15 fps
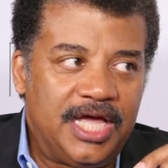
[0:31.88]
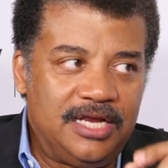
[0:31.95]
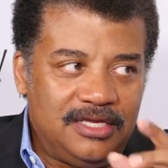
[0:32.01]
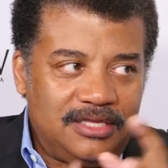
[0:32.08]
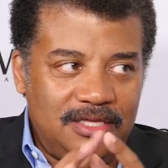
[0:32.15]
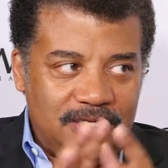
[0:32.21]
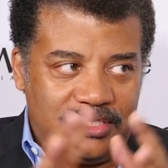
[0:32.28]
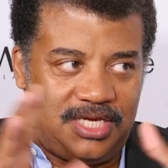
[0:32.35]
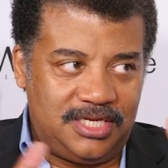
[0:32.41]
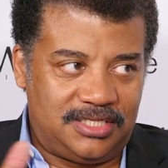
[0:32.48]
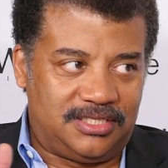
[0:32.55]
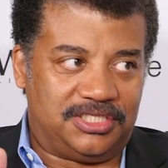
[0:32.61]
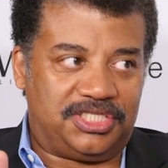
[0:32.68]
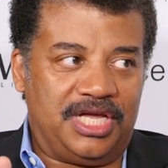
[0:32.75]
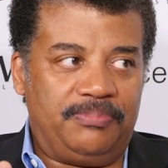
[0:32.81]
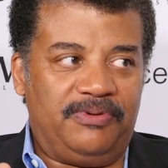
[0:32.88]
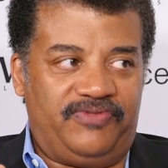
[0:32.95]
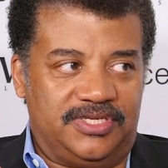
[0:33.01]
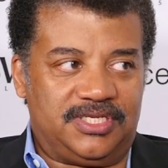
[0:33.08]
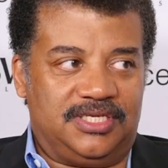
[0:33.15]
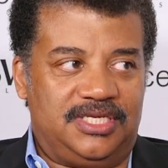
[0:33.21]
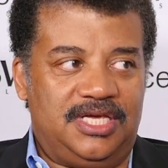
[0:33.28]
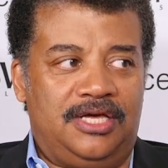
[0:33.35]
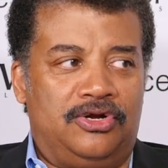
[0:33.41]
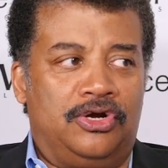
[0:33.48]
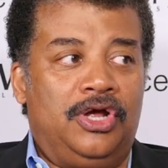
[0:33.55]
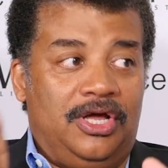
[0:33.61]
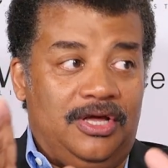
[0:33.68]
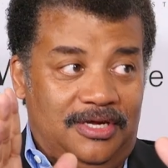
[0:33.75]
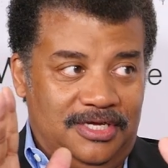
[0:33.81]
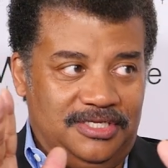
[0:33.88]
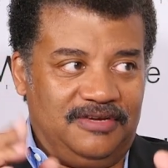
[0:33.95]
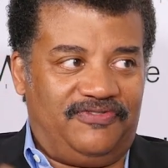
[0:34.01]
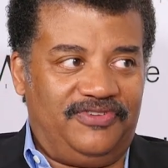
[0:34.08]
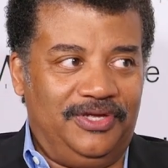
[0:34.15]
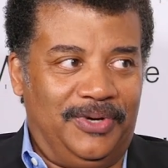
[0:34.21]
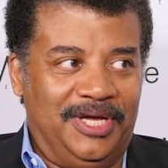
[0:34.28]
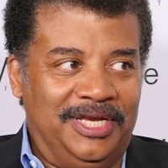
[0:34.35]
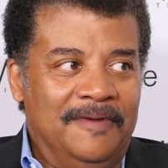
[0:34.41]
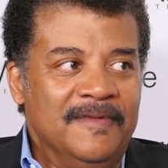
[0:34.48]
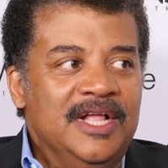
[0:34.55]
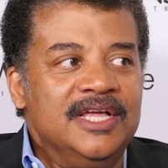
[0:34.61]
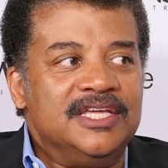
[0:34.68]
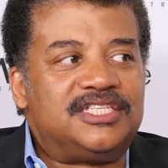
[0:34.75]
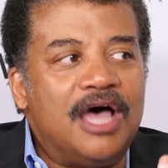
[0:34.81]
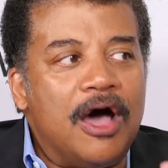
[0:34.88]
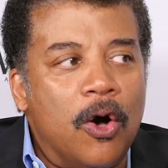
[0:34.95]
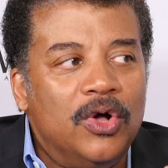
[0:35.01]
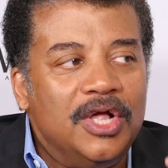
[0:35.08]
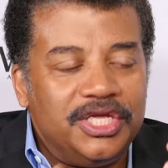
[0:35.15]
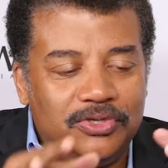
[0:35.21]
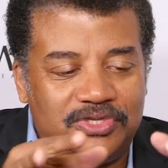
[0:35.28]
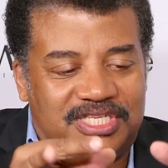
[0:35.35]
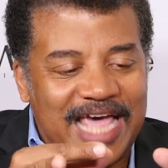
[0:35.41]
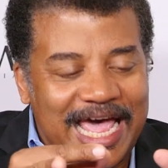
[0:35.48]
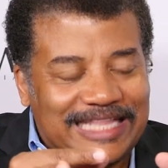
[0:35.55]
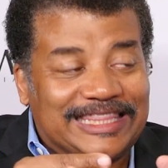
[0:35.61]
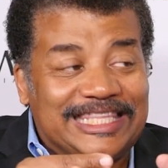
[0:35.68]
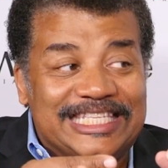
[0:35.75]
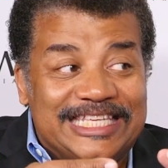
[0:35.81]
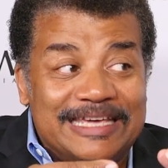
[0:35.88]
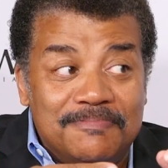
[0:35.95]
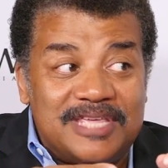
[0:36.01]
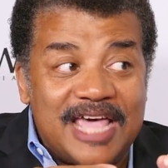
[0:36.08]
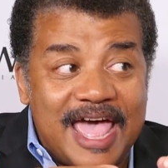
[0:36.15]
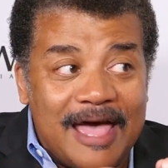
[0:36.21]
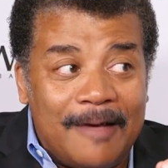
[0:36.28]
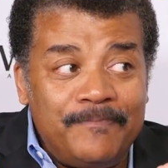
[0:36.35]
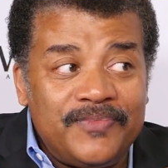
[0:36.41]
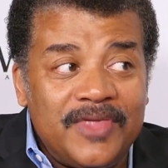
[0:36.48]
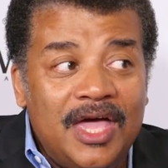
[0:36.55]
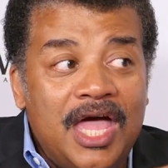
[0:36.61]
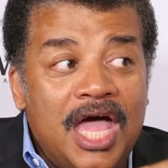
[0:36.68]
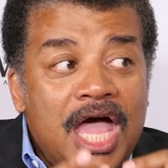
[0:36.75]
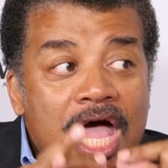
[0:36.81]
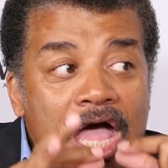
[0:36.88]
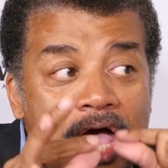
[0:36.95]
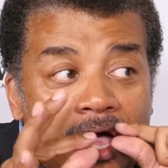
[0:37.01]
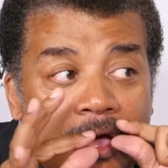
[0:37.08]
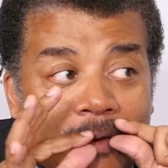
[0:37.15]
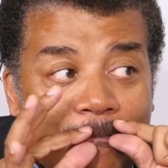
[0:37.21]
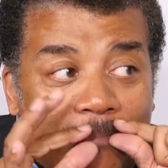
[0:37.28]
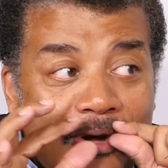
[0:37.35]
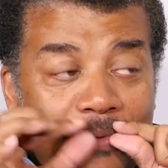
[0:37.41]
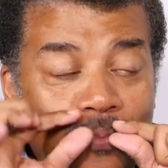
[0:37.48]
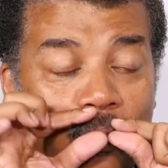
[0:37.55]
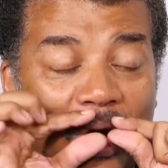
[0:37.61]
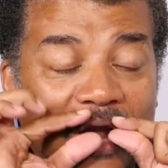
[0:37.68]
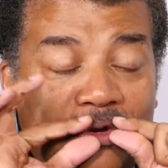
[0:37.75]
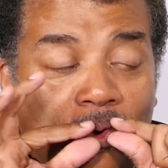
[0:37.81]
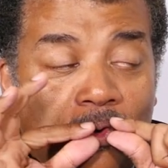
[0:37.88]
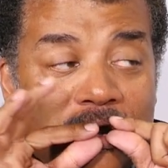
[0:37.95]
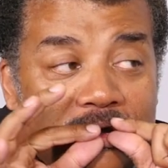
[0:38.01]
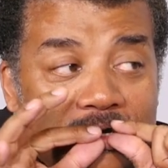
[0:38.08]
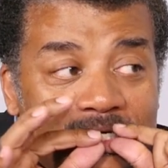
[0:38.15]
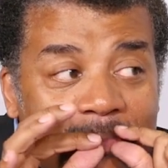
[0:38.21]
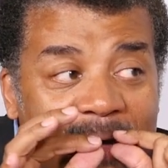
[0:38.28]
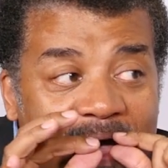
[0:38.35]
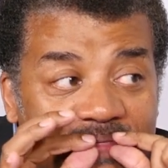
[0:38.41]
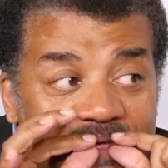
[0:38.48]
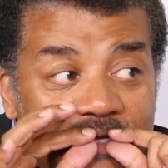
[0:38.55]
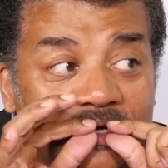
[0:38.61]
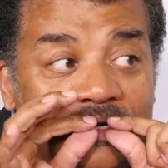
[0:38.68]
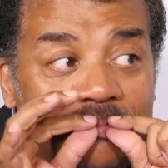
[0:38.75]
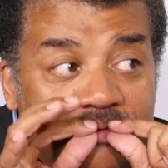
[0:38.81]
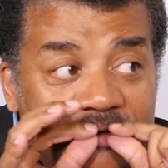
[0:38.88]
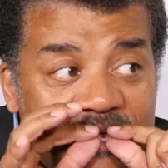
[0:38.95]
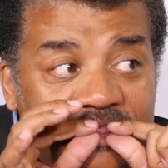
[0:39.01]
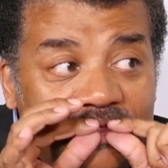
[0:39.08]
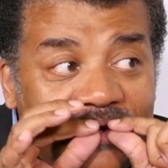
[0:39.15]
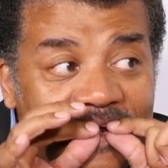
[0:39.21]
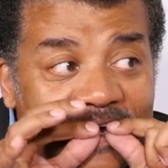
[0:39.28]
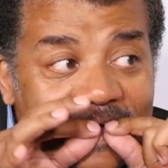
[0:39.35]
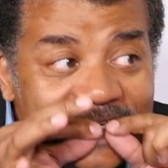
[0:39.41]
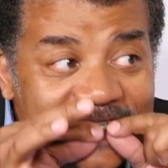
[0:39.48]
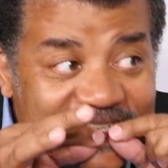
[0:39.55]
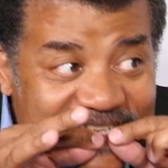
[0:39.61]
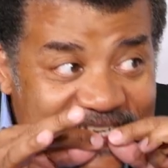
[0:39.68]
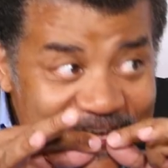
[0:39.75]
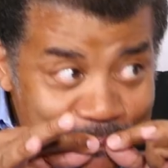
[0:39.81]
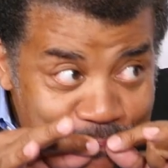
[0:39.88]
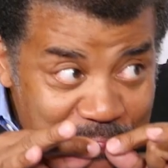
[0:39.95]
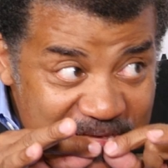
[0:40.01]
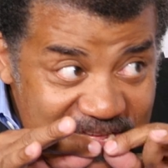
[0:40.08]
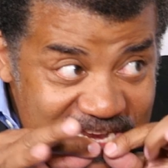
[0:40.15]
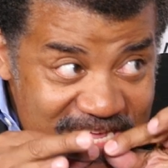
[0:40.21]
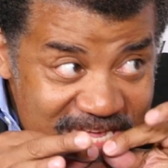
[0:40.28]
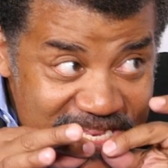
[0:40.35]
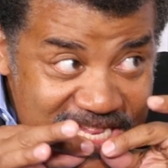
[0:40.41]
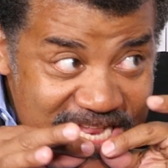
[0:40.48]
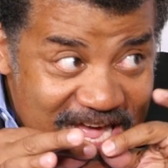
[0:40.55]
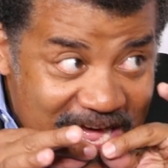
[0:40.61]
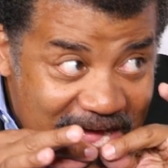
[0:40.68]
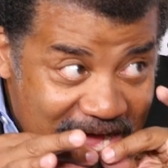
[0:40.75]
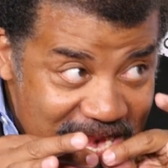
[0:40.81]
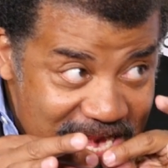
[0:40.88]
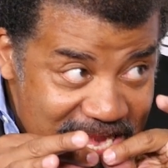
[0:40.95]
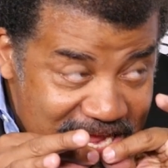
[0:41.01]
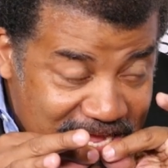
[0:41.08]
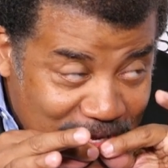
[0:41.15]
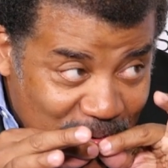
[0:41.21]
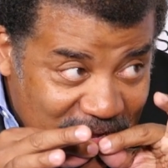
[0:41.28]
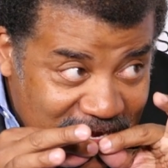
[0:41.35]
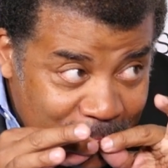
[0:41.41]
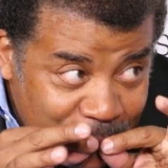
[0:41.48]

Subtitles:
Anything that takes the shape of its container is a fluid. So you take the Tim Tam, put one corner in your mouth and you can breathe through it, dip it in the hot liquid,